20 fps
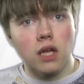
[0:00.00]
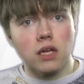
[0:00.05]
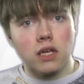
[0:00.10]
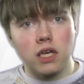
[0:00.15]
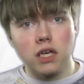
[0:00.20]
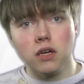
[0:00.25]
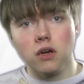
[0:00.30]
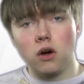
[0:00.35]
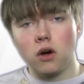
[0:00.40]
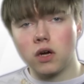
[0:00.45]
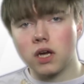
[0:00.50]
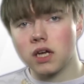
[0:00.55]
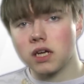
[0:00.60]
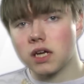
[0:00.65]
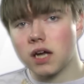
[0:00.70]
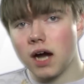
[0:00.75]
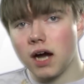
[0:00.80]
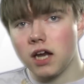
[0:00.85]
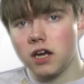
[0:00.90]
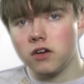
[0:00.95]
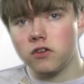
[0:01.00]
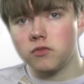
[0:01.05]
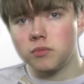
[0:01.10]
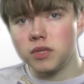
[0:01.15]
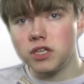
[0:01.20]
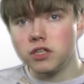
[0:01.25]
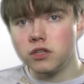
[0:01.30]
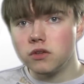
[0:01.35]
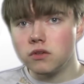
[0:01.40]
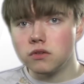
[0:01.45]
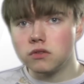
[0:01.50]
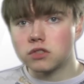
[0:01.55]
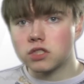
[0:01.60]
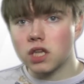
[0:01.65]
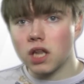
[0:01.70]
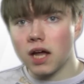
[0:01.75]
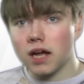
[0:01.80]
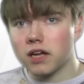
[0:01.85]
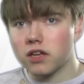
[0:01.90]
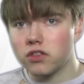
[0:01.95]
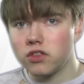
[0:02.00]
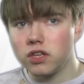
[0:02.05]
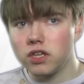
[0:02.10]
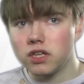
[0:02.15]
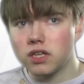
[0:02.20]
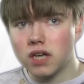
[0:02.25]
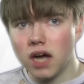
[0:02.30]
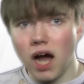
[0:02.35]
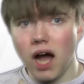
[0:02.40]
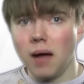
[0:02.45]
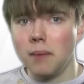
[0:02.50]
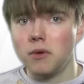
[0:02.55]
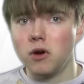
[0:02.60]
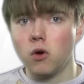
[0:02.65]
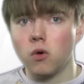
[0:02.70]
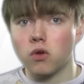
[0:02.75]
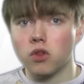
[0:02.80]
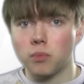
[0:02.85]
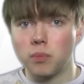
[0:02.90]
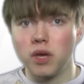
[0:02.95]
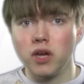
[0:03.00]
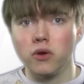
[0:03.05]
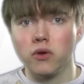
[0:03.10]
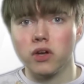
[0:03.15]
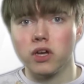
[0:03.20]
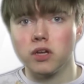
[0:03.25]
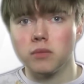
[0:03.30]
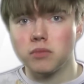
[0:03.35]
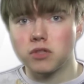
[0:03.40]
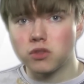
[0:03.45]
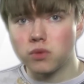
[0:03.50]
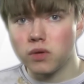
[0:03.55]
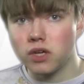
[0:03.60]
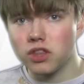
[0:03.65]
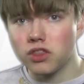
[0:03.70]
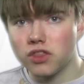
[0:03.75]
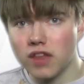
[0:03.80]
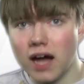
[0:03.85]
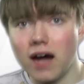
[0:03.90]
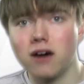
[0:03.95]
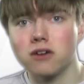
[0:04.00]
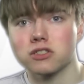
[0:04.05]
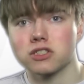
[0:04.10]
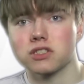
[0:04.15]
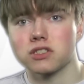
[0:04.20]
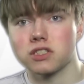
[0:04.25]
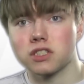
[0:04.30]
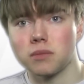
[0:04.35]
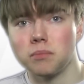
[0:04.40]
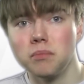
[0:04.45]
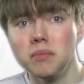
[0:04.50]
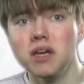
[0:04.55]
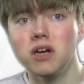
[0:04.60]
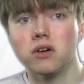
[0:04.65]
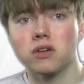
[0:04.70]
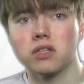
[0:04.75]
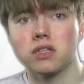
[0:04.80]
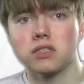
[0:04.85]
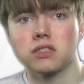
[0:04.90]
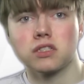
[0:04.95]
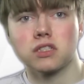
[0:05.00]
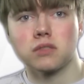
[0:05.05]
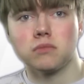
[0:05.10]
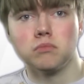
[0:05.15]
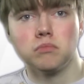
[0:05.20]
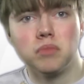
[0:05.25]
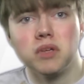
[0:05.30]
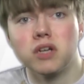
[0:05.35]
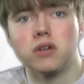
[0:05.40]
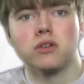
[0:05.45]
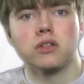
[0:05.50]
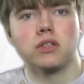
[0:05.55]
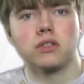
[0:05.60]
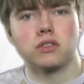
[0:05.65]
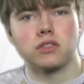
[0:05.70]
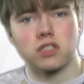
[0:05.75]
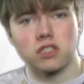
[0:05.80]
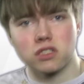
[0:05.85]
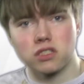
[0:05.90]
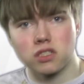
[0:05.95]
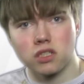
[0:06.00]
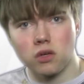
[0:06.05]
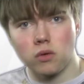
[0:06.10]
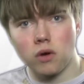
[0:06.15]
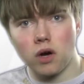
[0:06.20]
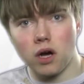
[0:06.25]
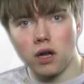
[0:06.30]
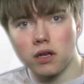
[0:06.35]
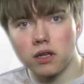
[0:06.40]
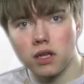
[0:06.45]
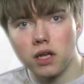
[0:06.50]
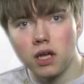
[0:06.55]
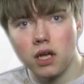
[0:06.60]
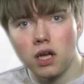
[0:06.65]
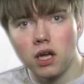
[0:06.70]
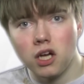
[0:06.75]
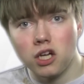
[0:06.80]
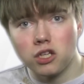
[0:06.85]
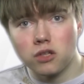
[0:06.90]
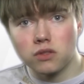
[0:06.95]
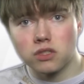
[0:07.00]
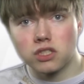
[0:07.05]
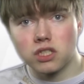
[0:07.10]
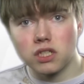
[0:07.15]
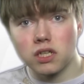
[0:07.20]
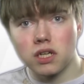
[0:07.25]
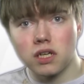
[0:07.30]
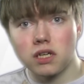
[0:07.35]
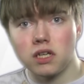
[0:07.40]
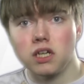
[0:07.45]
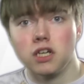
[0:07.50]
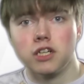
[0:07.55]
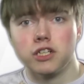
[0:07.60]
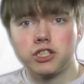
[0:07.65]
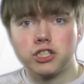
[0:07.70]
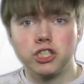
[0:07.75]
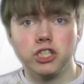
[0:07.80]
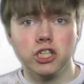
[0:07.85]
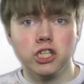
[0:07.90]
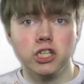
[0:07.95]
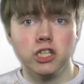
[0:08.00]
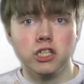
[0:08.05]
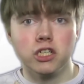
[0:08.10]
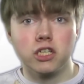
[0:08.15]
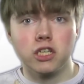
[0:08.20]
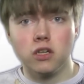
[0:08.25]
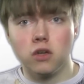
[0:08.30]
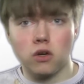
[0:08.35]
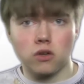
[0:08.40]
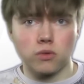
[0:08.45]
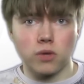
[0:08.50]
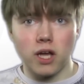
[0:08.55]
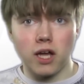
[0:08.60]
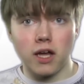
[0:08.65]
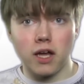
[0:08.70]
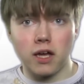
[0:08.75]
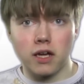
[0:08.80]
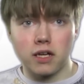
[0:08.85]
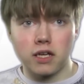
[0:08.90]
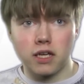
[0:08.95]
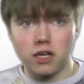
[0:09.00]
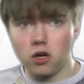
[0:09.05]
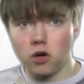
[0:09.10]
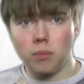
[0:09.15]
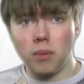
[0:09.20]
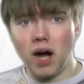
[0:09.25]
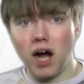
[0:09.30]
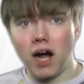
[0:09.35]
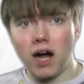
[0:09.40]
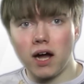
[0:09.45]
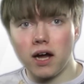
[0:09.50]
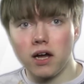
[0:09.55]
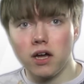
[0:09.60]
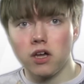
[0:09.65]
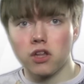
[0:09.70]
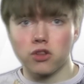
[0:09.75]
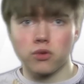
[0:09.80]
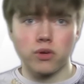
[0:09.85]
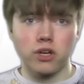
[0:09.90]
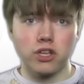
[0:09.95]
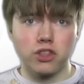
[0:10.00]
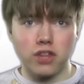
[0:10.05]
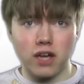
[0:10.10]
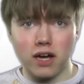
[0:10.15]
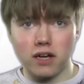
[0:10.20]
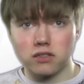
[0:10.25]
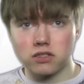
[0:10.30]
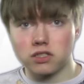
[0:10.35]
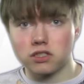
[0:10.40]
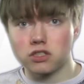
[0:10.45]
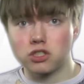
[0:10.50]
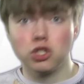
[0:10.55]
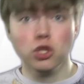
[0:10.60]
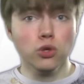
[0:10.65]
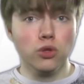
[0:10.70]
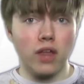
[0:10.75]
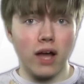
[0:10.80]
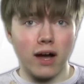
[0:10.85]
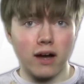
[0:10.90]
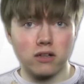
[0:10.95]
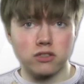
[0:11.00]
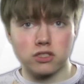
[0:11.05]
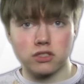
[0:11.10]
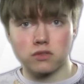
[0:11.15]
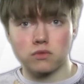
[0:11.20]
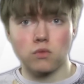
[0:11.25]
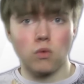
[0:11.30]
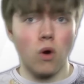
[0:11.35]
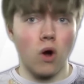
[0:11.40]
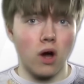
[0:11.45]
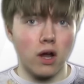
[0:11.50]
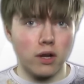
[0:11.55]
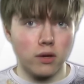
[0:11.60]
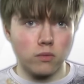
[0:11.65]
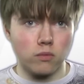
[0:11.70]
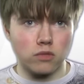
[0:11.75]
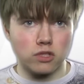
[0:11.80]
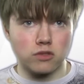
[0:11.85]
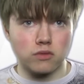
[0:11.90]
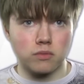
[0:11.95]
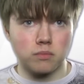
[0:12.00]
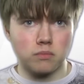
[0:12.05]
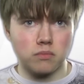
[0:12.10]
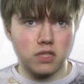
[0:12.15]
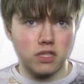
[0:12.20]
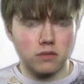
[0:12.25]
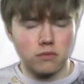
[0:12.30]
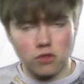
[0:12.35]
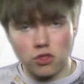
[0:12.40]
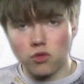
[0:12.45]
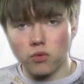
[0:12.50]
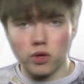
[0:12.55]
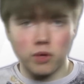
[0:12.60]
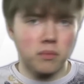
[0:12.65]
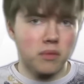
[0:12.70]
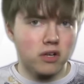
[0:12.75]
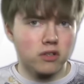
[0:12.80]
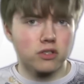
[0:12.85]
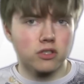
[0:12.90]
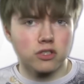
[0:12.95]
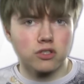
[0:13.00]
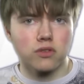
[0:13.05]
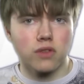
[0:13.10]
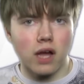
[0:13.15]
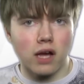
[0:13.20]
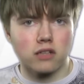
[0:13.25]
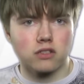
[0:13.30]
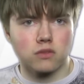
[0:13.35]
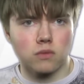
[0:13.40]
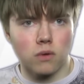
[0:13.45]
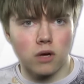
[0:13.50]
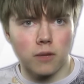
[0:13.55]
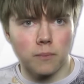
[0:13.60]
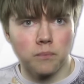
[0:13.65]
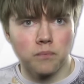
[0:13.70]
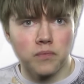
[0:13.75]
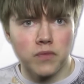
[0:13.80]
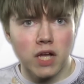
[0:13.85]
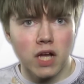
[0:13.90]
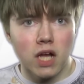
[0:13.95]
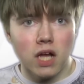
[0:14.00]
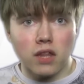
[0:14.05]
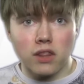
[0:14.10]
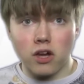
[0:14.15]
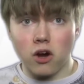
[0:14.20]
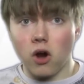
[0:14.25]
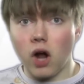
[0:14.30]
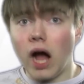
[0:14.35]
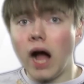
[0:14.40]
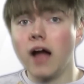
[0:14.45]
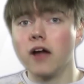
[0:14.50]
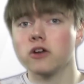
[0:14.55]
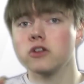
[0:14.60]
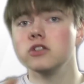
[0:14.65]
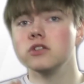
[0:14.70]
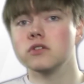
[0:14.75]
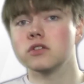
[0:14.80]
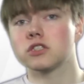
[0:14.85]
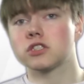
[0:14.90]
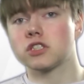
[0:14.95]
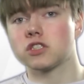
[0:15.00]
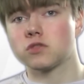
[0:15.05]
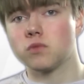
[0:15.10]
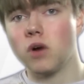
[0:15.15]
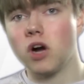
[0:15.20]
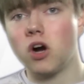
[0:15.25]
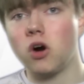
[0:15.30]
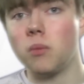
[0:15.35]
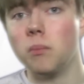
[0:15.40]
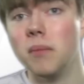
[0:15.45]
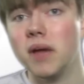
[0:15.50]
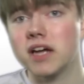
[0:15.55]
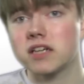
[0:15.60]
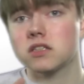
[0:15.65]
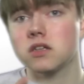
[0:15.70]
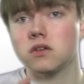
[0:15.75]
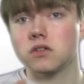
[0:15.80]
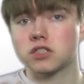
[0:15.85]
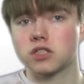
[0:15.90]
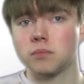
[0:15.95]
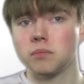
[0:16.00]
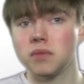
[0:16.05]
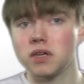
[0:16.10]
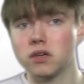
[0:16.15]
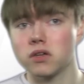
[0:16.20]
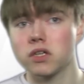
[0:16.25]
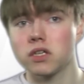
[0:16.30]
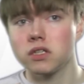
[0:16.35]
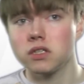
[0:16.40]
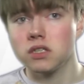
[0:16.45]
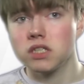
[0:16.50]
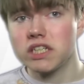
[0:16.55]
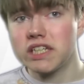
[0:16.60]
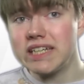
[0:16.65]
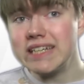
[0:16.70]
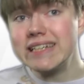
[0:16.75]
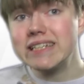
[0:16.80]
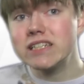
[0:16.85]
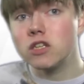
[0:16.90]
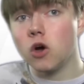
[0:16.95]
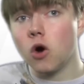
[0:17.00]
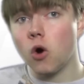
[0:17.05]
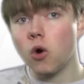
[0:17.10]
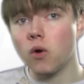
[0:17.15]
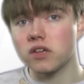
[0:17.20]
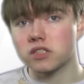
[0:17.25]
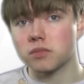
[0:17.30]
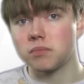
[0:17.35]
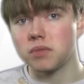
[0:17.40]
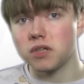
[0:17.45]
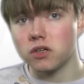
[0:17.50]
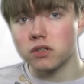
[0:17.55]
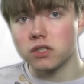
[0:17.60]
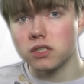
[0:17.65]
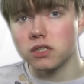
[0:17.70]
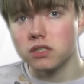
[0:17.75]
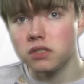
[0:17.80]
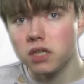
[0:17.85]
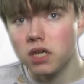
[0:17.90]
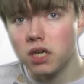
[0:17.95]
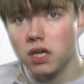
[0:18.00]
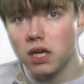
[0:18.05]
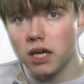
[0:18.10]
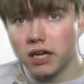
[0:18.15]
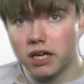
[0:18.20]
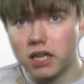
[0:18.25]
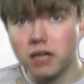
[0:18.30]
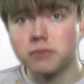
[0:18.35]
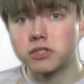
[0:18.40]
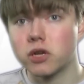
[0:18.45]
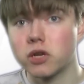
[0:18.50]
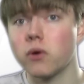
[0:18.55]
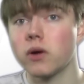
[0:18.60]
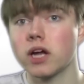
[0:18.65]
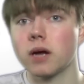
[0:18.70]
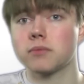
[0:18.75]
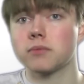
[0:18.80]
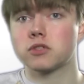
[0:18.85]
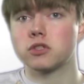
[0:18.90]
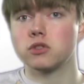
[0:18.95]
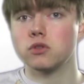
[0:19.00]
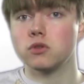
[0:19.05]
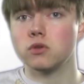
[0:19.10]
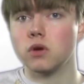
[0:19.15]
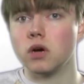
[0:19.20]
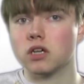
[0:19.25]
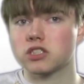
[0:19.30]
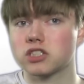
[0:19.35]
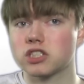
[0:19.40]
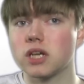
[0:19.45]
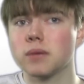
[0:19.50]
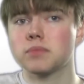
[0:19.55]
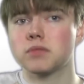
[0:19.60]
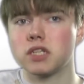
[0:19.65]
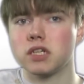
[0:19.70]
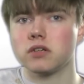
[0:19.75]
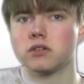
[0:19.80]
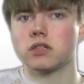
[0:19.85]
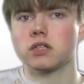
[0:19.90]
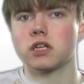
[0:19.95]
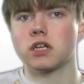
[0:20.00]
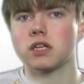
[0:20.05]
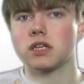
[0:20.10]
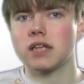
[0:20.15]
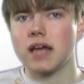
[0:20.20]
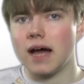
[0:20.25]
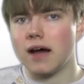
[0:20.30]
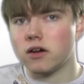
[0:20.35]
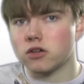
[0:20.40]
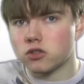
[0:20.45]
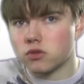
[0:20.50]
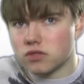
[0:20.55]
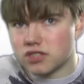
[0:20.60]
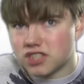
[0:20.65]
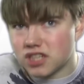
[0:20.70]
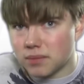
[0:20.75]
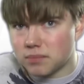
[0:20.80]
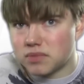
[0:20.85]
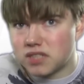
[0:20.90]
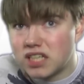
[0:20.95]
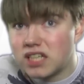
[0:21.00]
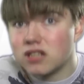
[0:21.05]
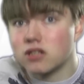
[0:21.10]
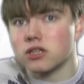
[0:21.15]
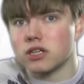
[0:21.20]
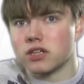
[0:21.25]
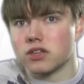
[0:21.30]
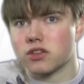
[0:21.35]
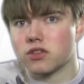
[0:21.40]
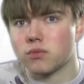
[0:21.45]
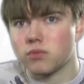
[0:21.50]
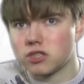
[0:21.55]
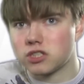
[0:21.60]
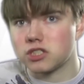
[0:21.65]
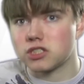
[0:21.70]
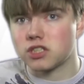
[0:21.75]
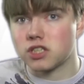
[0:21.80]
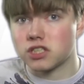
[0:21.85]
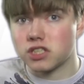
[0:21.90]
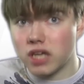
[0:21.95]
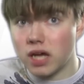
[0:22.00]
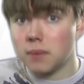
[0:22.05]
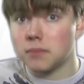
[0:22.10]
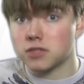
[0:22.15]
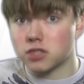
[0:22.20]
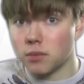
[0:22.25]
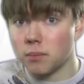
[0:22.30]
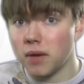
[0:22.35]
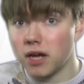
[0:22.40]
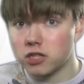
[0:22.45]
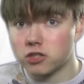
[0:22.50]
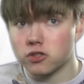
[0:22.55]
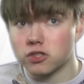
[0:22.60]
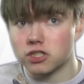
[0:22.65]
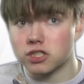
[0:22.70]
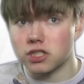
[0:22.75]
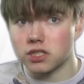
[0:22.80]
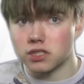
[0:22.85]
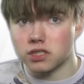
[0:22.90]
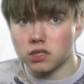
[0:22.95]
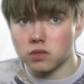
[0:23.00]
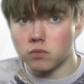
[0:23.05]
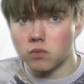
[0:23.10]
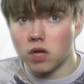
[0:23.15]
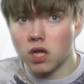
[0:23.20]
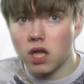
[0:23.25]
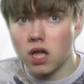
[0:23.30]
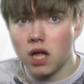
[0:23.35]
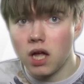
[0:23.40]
Kiho can kind of be used like the comma or the period between thousands and millions and billions and so on. You can say shi kiho re kiho pa, 3,000, 2001, which would mean 3,000,000,2001. There are higher units as well. Megdo is 1,000,000, gigdo is 1,000,000,000. It keeps going up to a septillion and down to a septillionth, which is the same as the metric system.